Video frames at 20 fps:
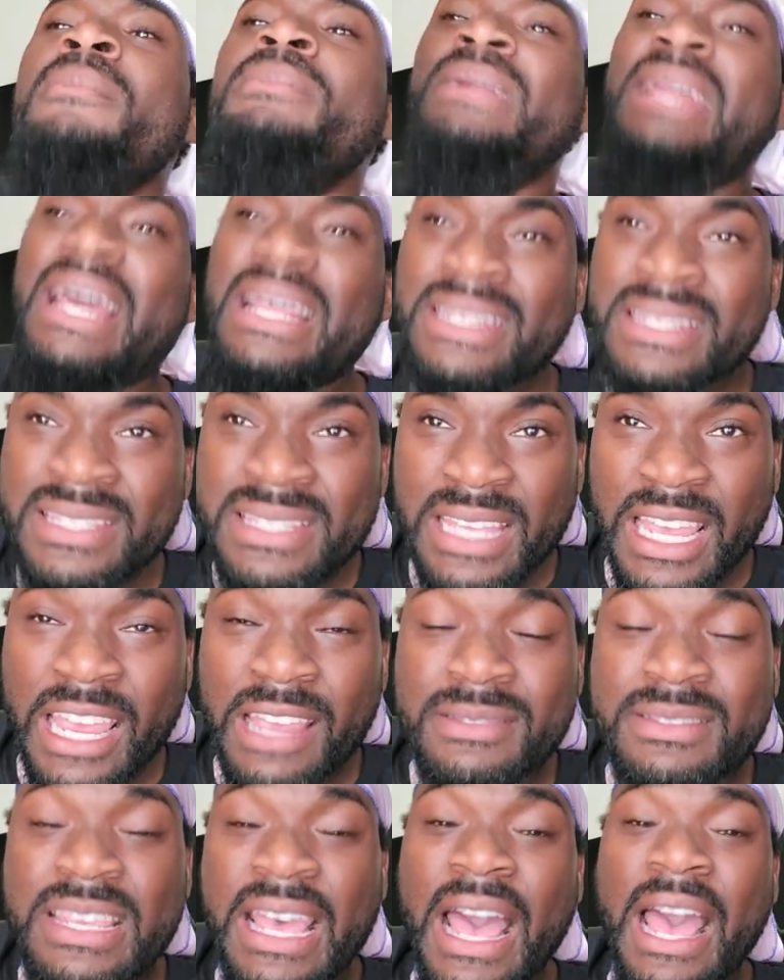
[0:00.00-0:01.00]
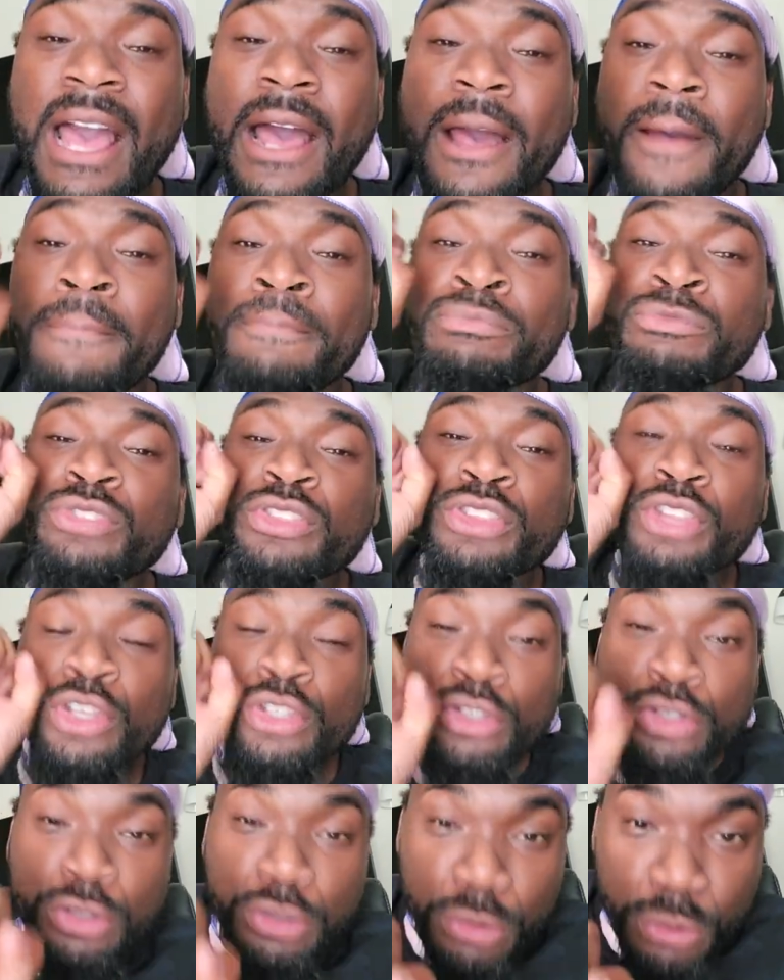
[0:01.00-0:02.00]
But at the same time,
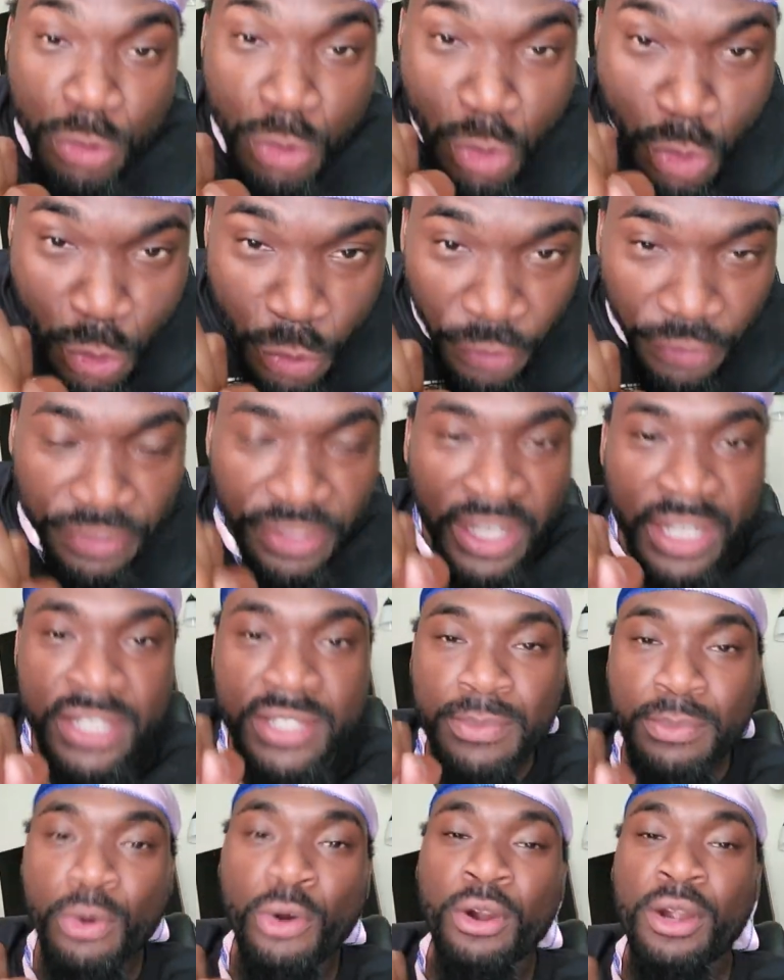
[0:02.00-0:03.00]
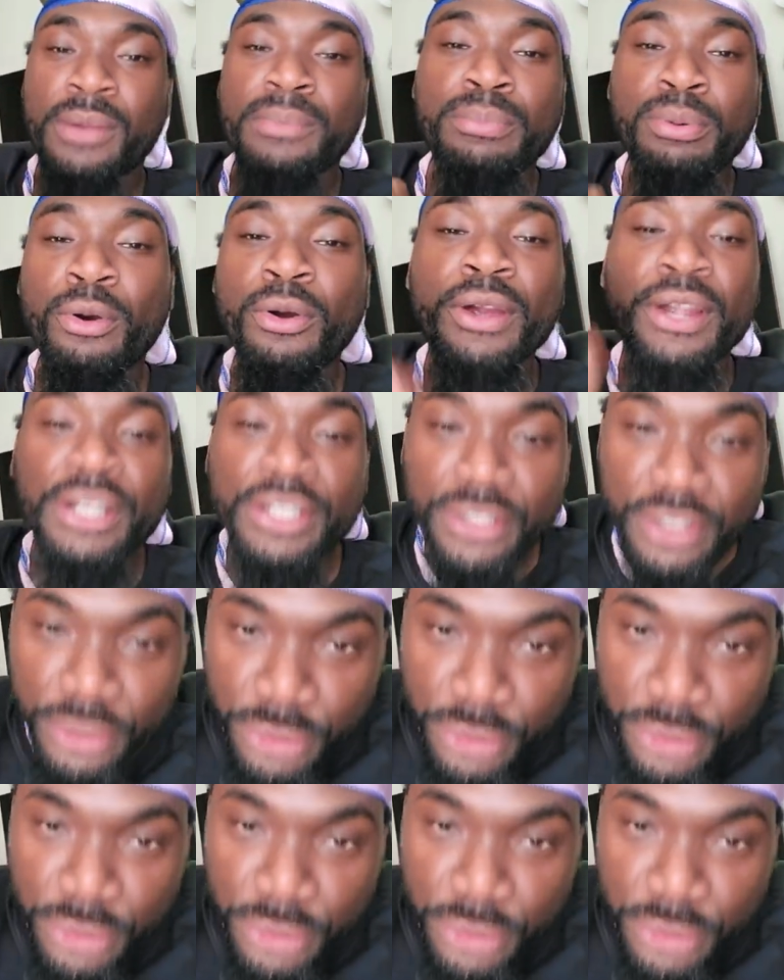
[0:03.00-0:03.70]
the truth is more important.